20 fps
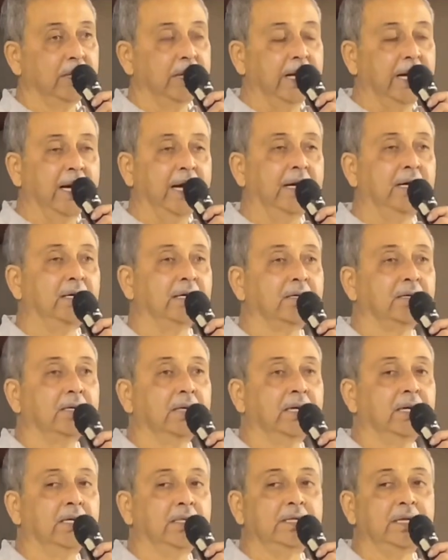And
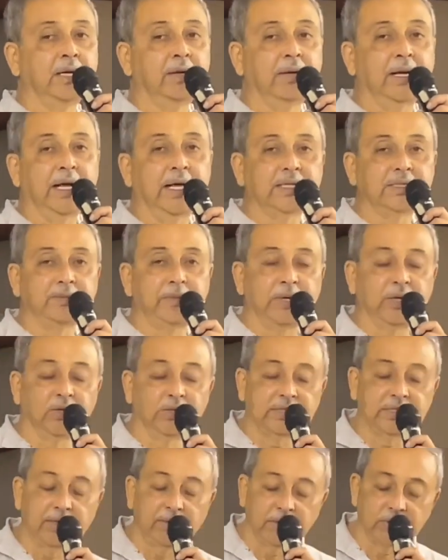
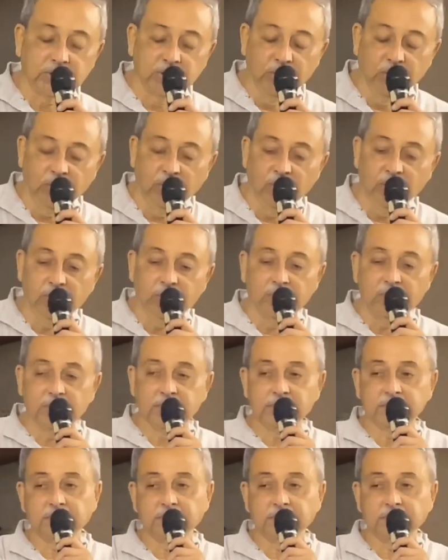because there was no